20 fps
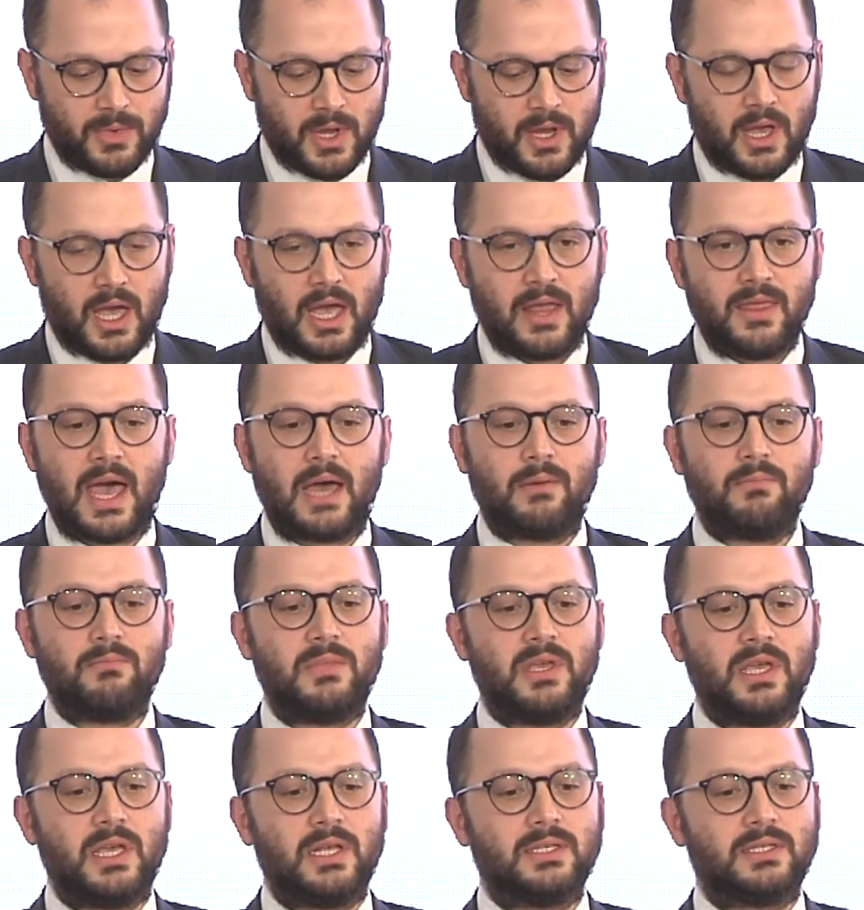And that
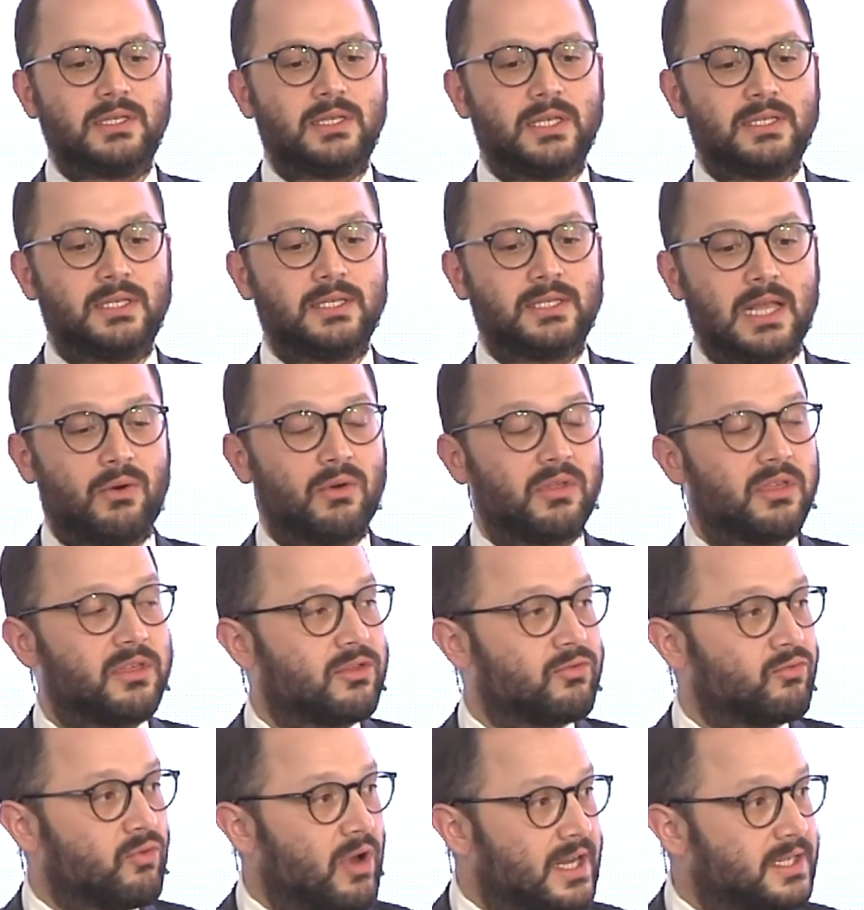means this is now a
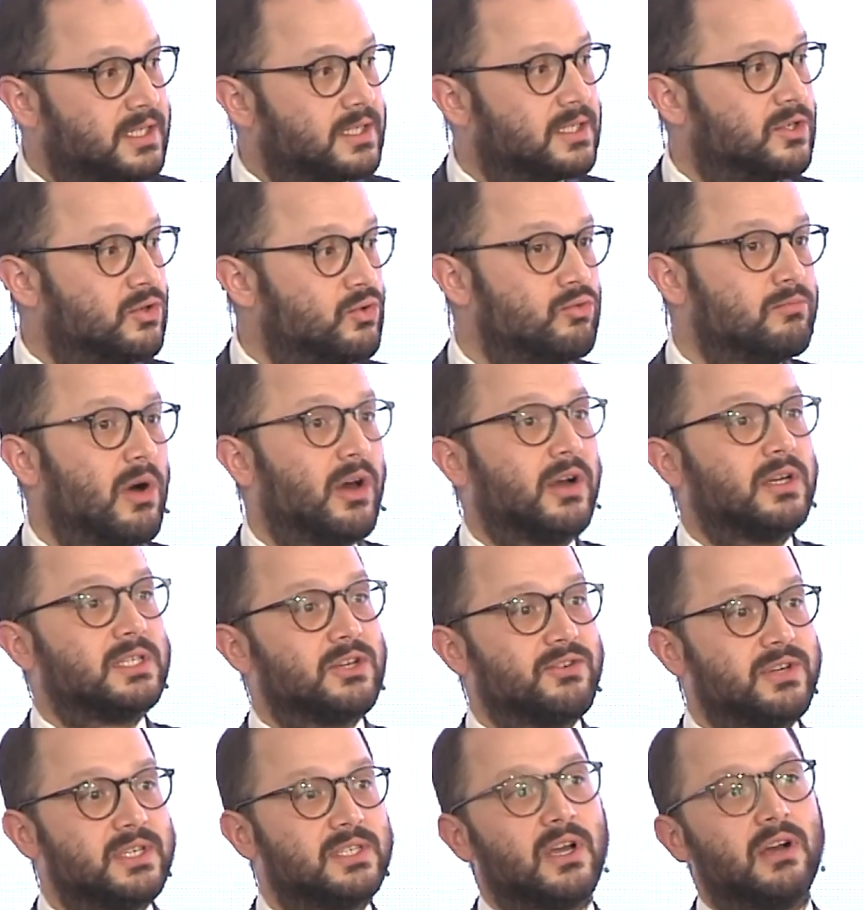threat to
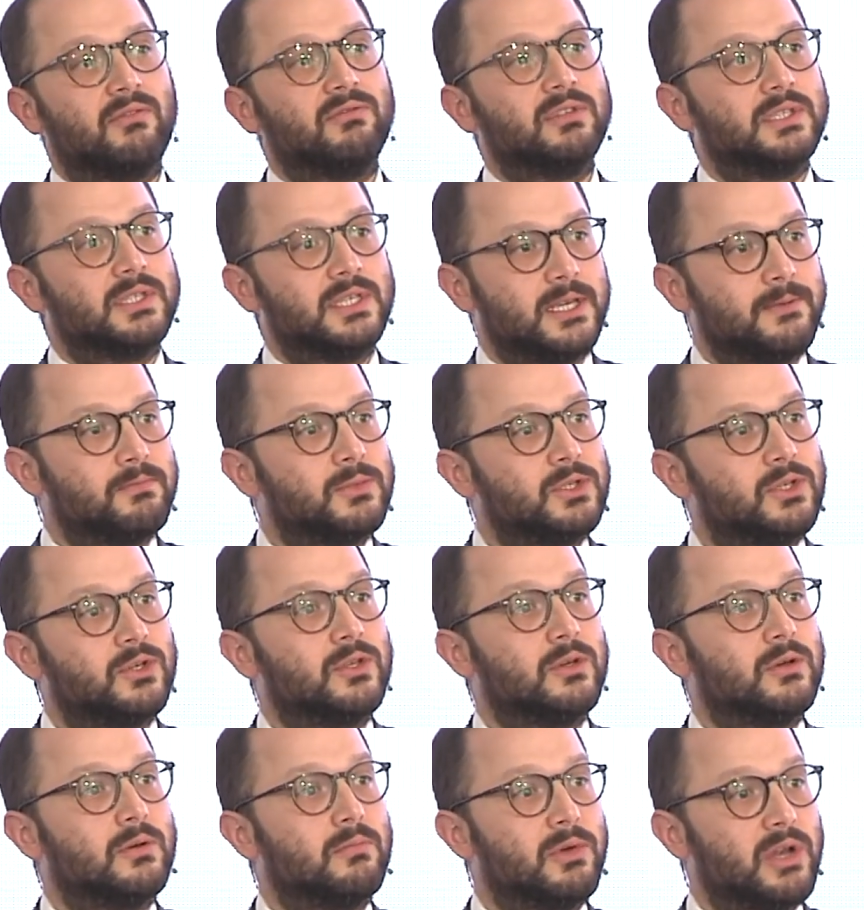monetary sovereignty, to
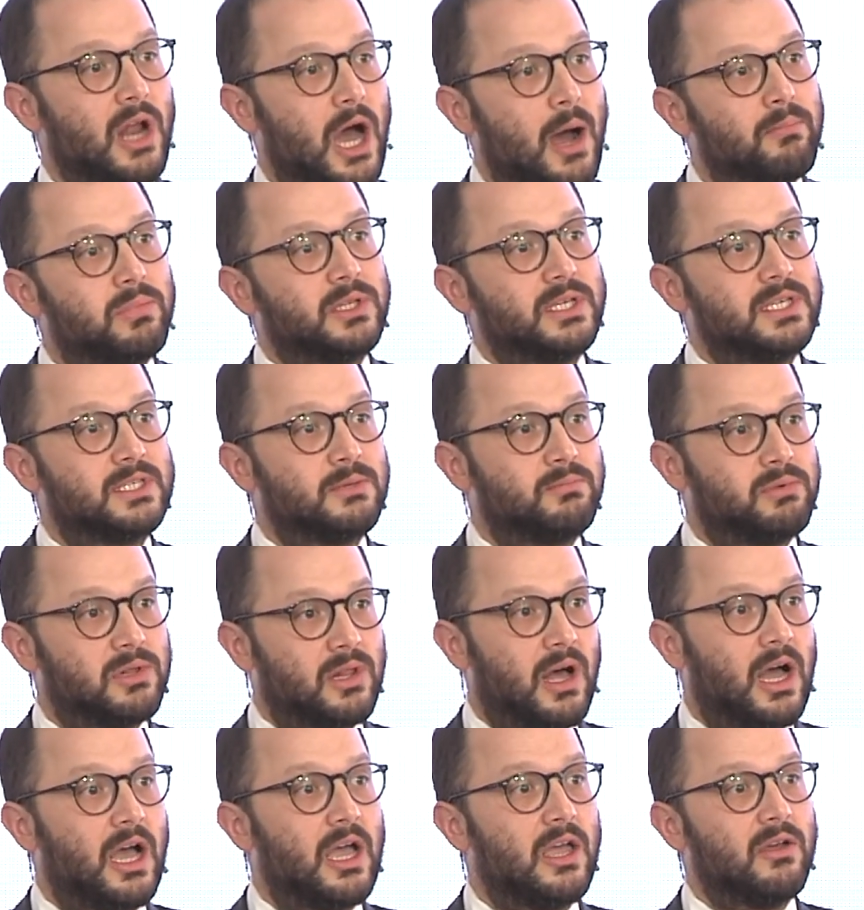the monopoly
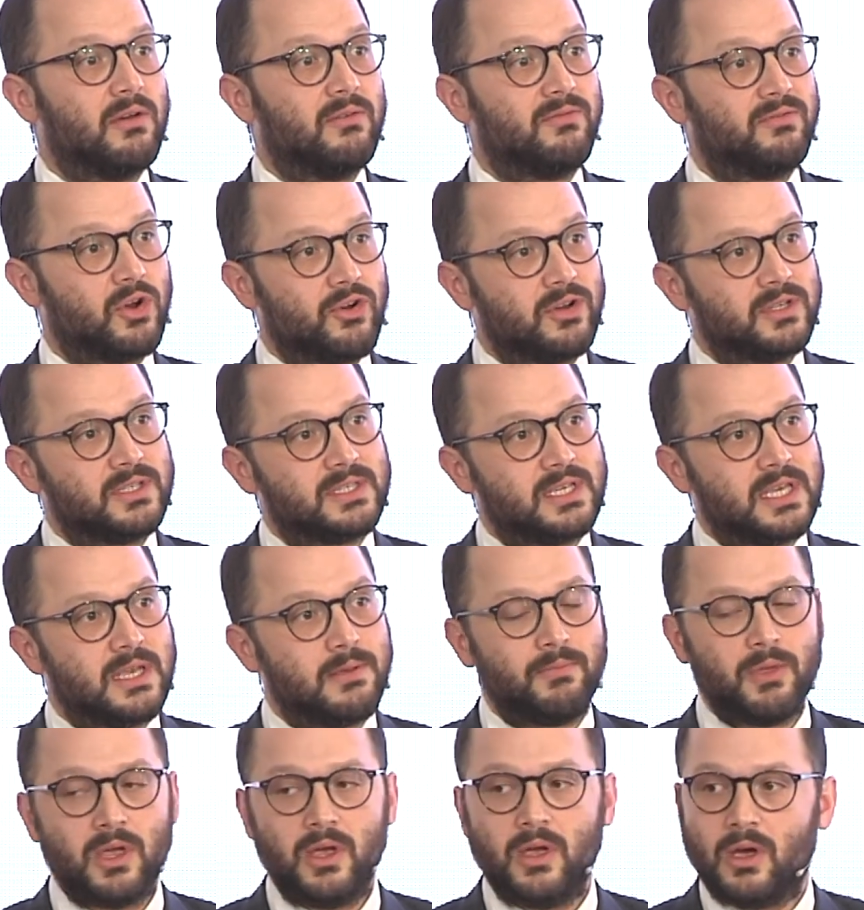supply of
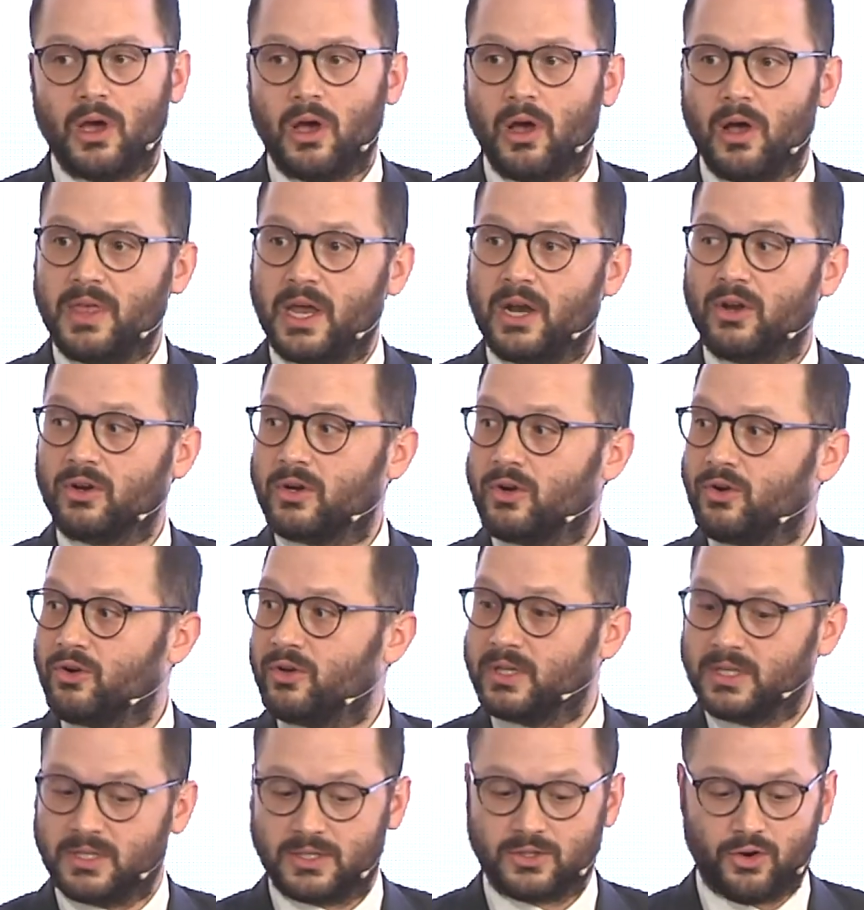currency that
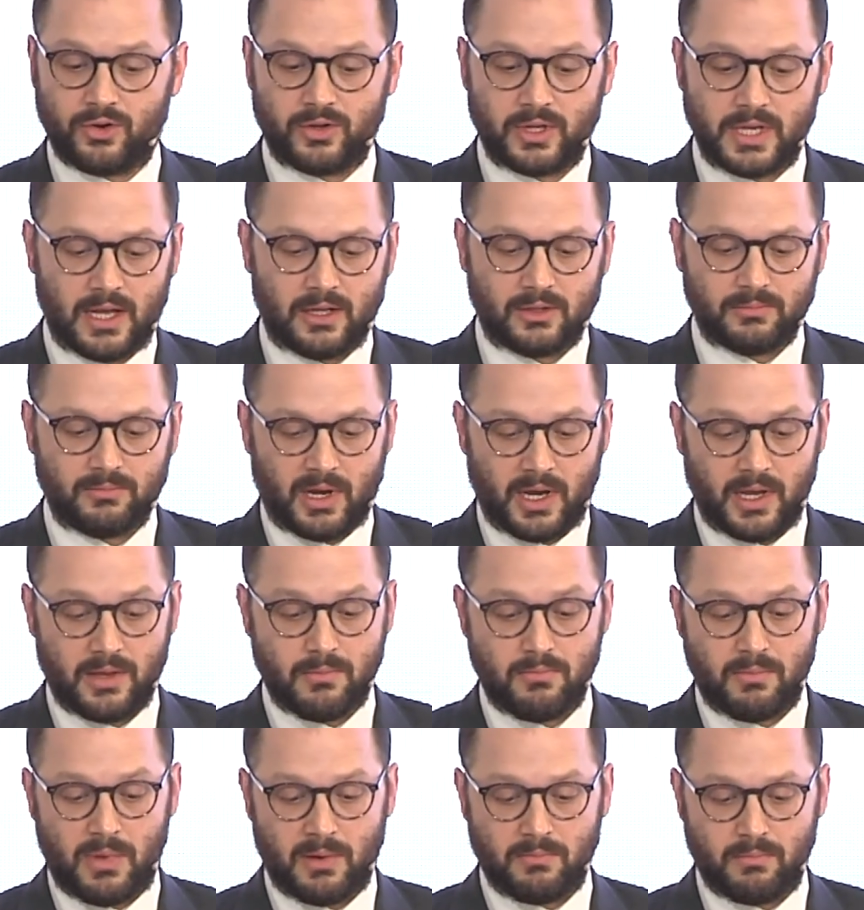is currently held
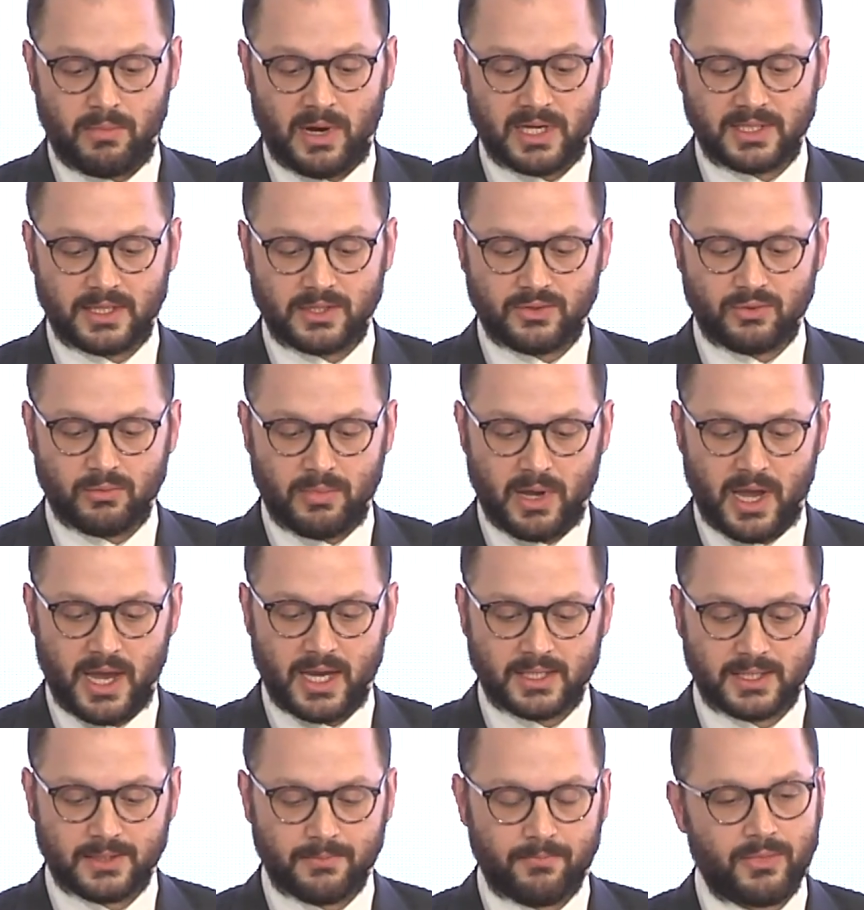by central
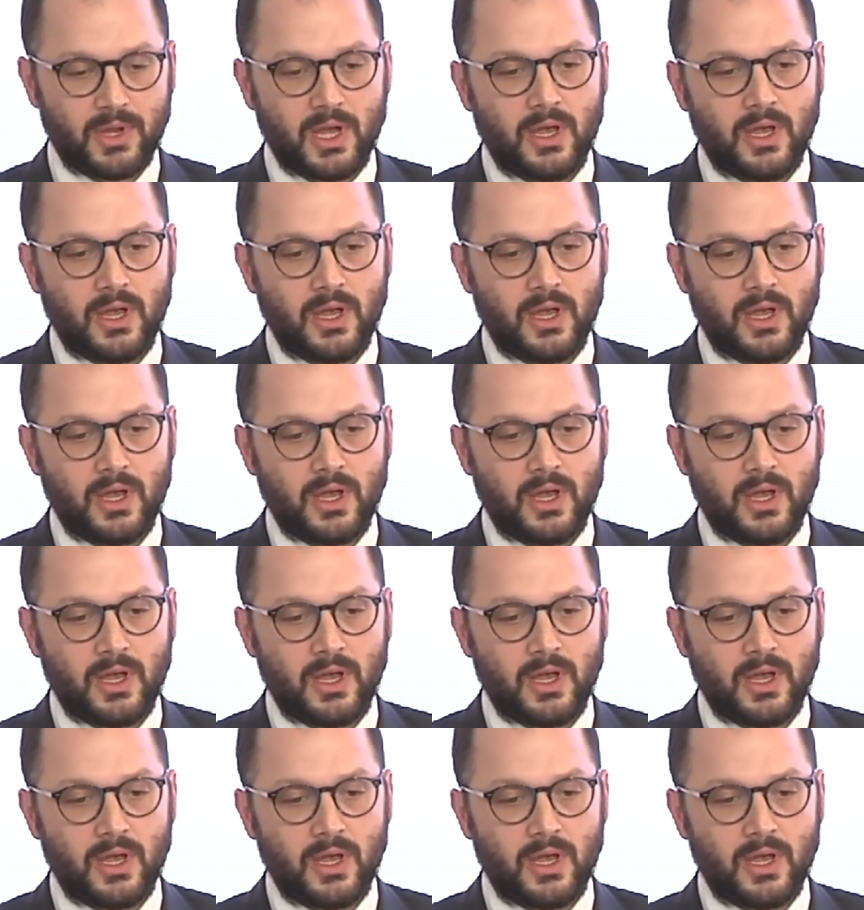banks.